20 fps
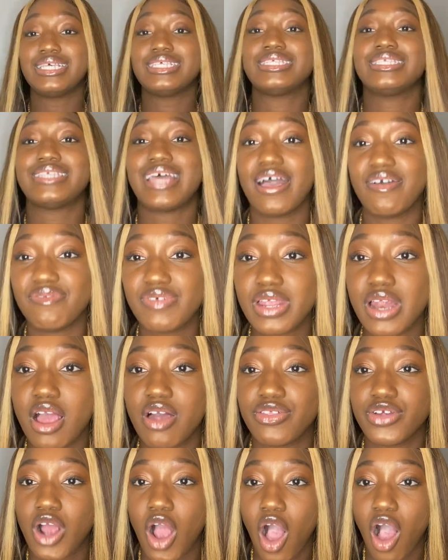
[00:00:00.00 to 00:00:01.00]
7
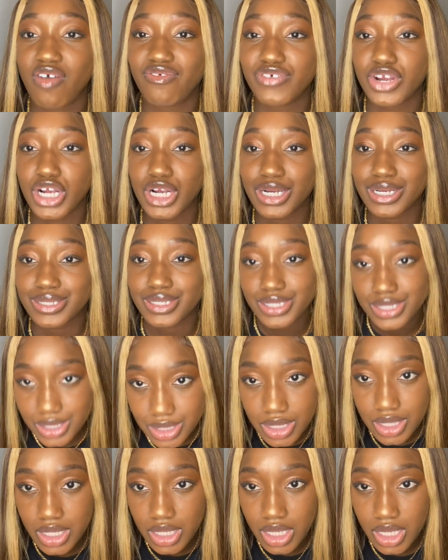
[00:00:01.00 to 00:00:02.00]
other offers.
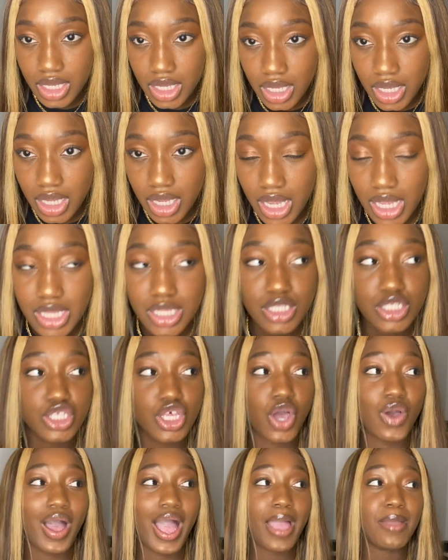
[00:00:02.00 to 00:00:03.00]
So
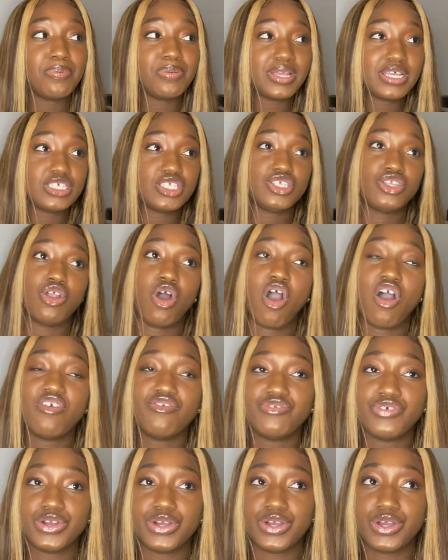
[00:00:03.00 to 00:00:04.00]
I placed an
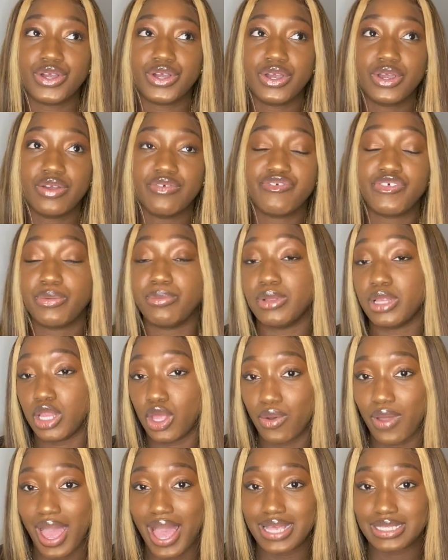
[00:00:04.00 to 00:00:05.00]
offer for below
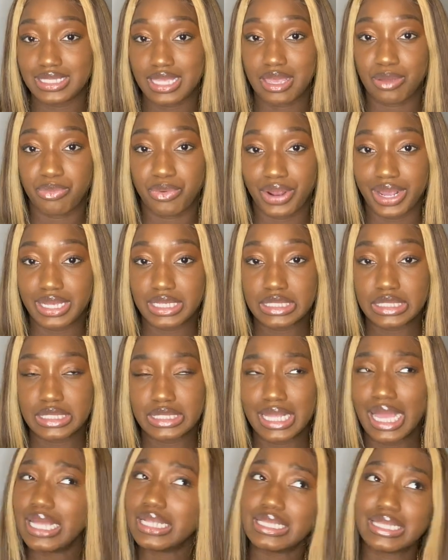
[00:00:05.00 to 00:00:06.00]
asking price.
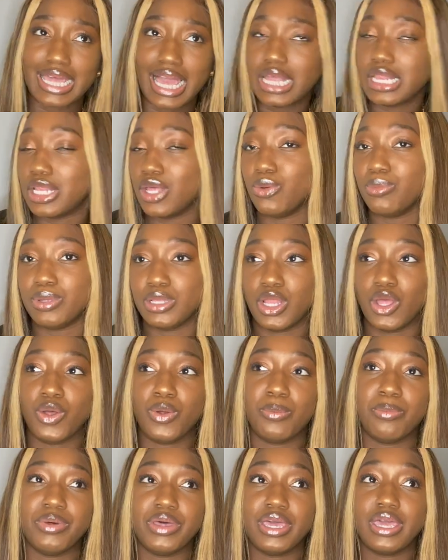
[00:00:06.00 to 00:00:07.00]
Not that low
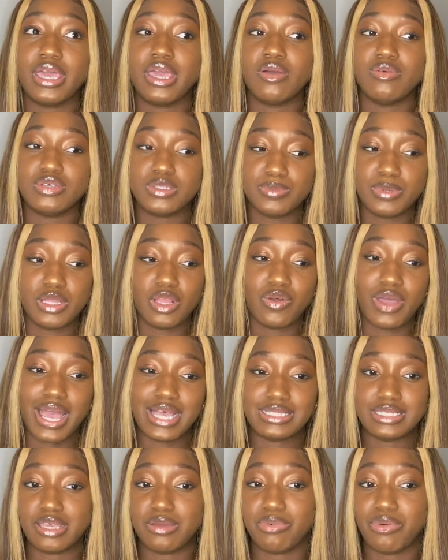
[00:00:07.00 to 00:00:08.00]
below, but it was below
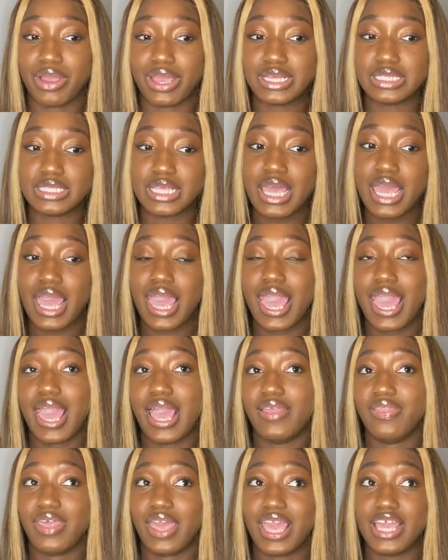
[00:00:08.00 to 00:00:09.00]
asking price.
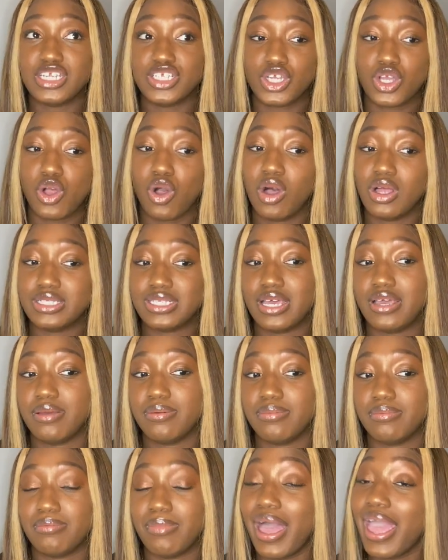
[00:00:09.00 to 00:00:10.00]
And the agent called up
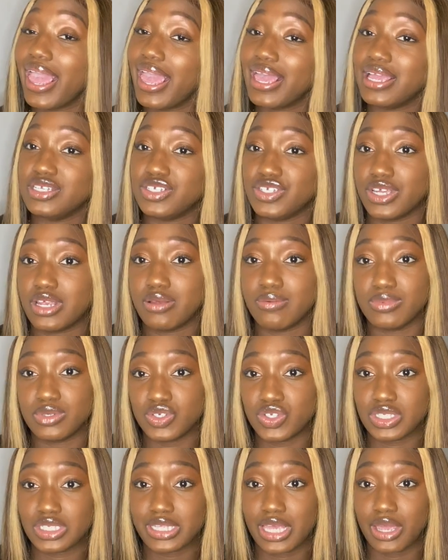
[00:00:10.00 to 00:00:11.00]
my agent and was
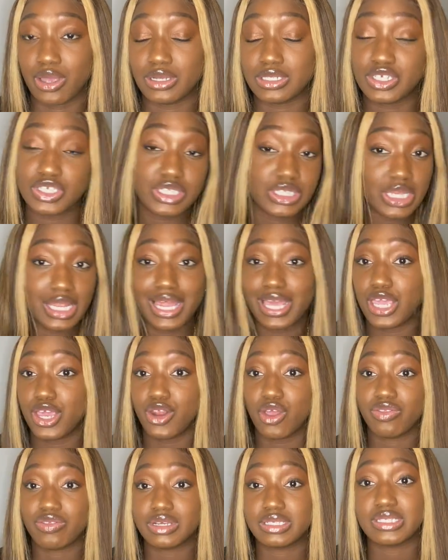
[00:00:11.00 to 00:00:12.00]
just like, just to let you know,
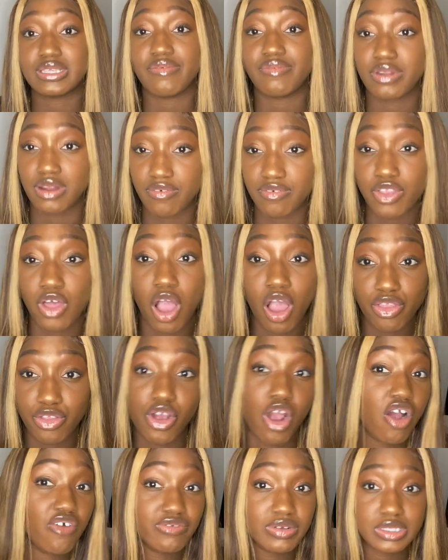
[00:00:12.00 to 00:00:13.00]
there's 7 other
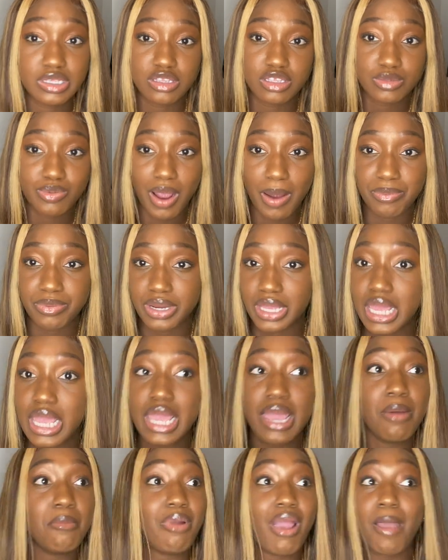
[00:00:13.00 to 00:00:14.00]
offers on this property.
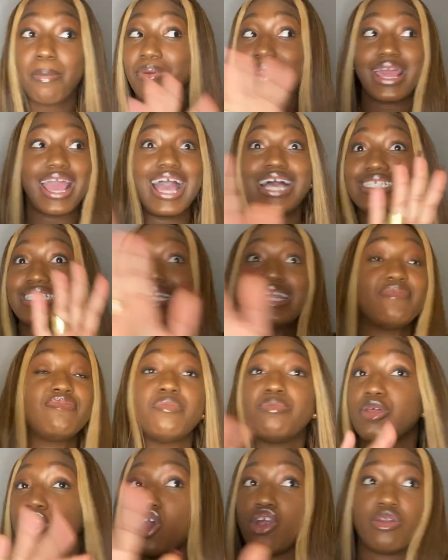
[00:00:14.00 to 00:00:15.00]
Property hasn't even
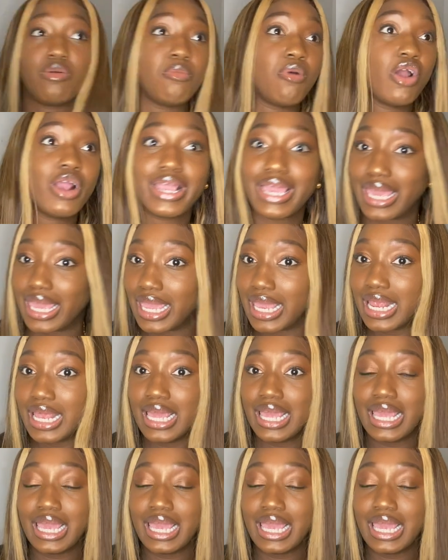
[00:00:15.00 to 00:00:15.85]
been on the market